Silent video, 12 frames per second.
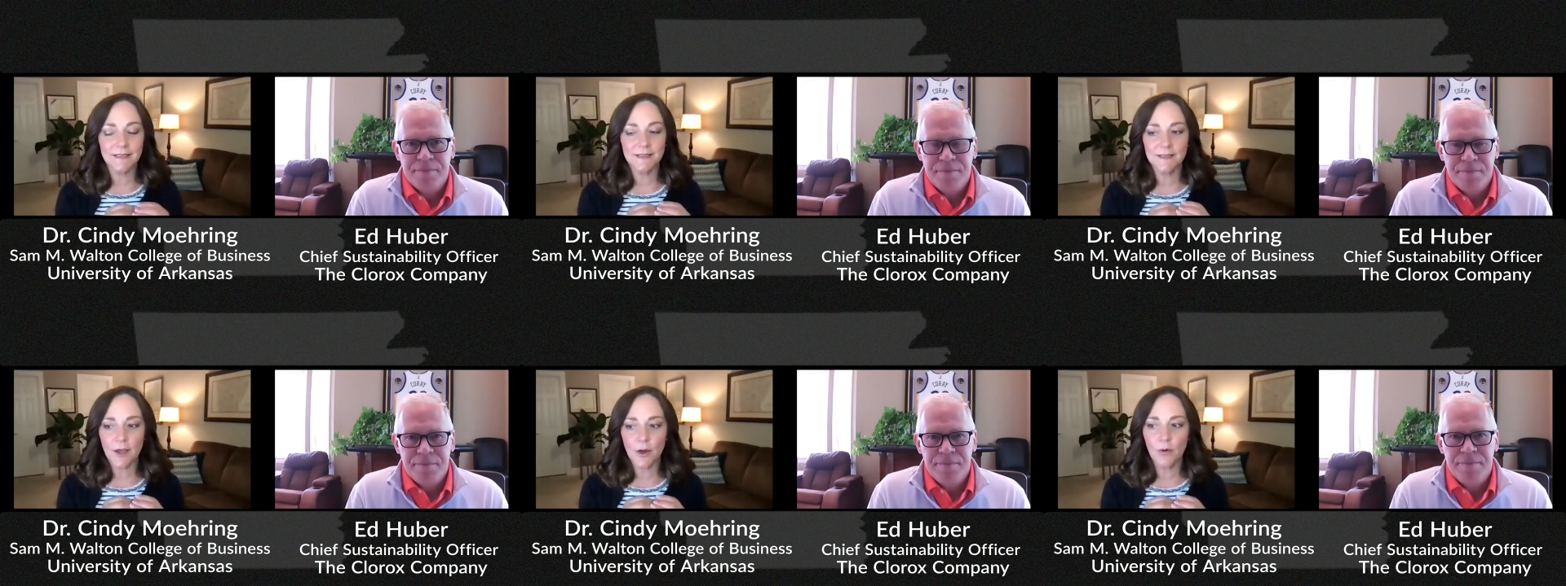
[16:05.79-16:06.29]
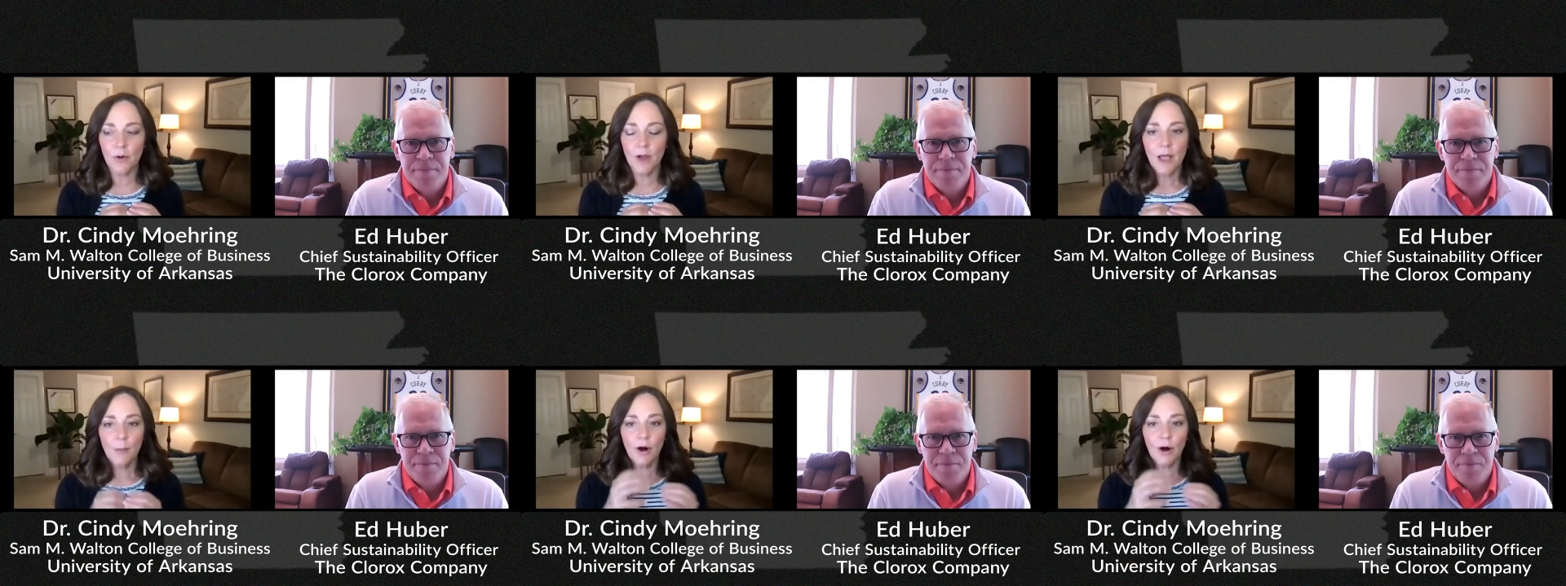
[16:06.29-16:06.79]
Speaker 1: And so
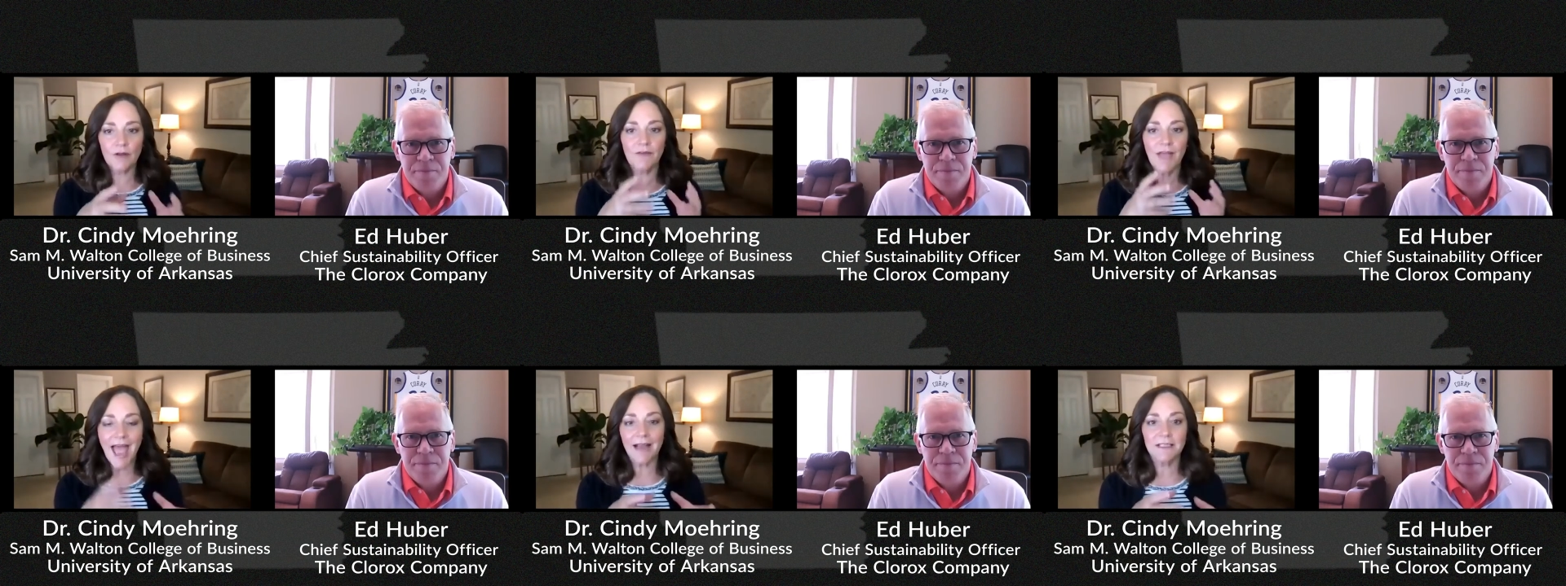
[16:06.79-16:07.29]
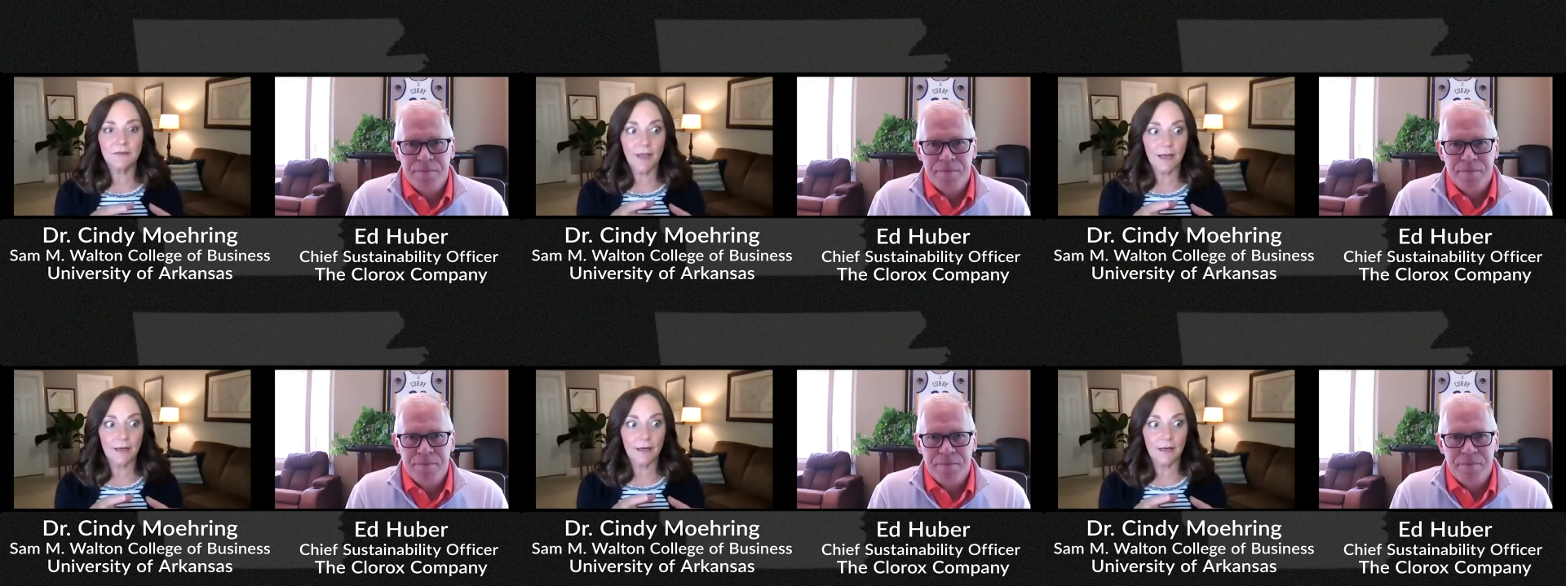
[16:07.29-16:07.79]
part of
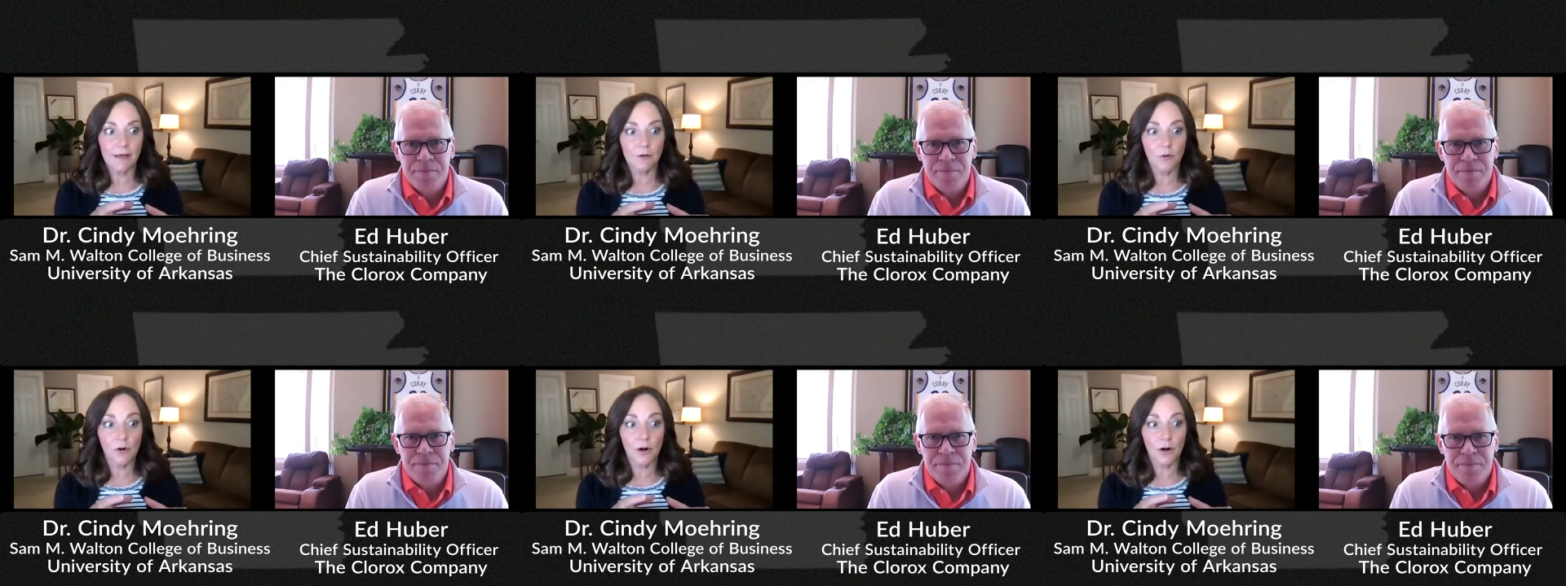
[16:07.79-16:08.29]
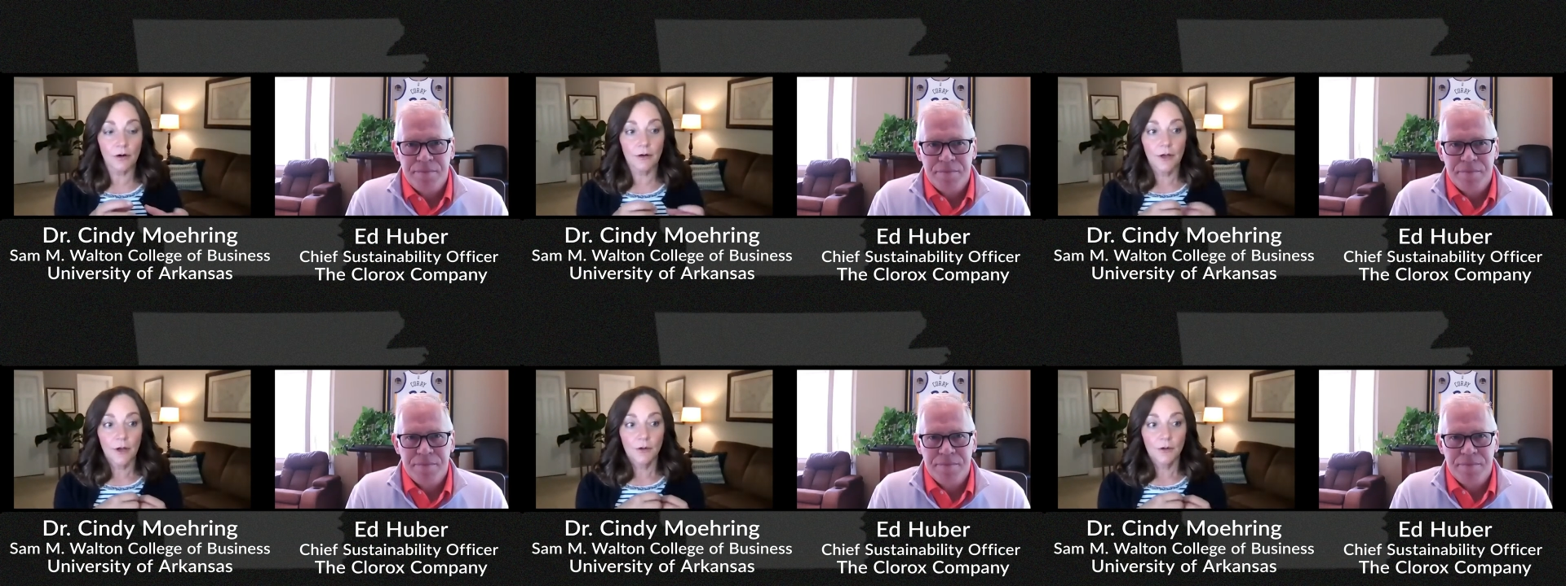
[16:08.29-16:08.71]
activating your,